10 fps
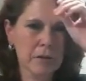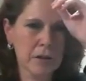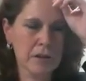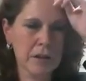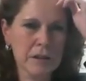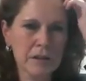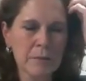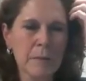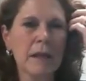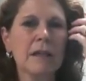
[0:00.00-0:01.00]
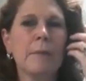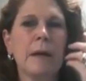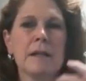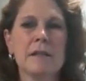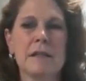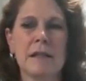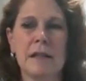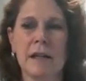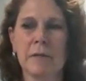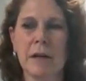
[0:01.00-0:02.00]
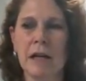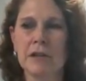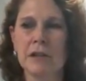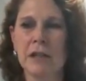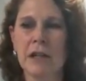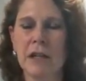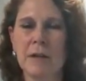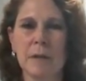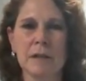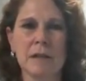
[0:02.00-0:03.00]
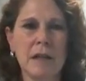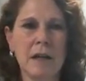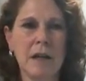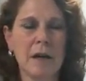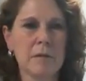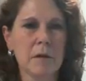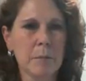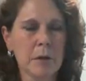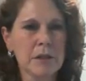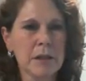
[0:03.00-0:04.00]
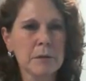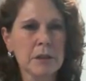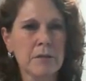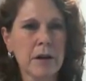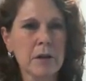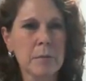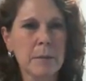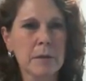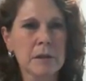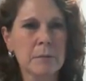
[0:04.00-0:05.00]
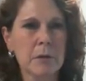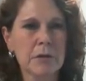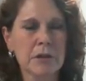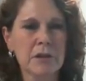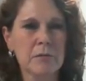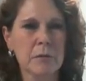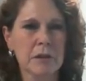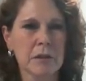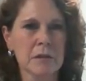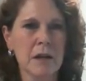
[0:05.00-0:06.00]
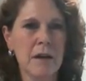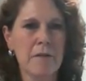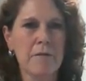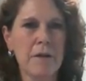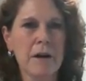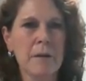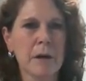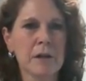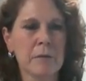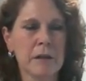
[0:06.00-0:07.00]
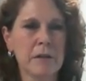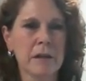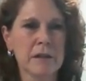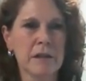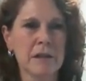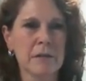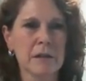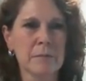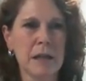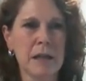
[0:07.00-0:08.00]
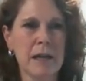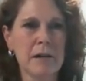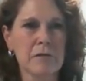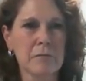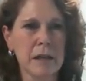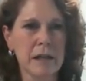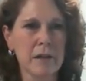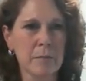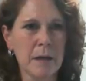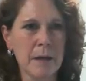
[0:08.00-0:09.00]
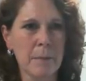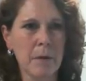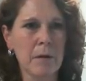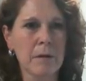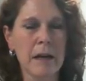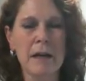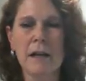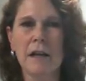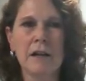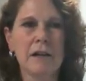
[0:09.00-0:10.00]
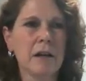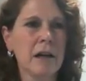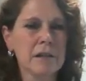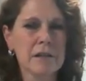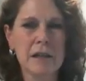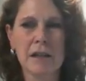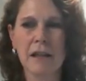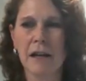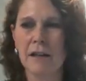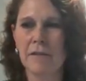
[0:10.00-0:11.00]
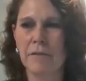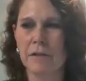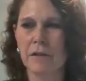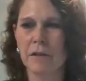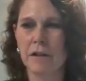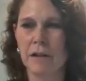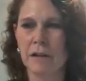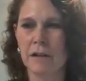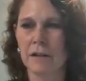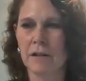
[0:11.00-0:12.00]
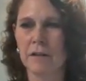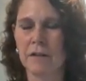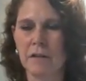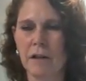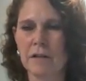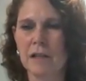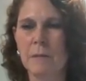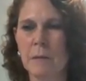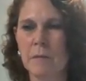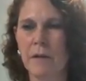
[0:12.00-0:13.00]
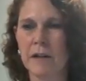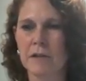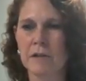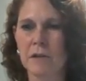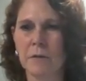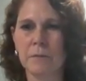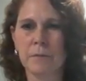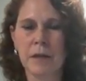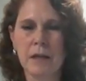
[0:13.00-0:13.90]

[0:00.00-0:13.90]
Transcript: So your decision-making capacity and reaction time and perception of other people's emotions, which is very much what you guys need to do as mediators, read other people, right? You're not as good at that if you're in the sleep deprivation zone.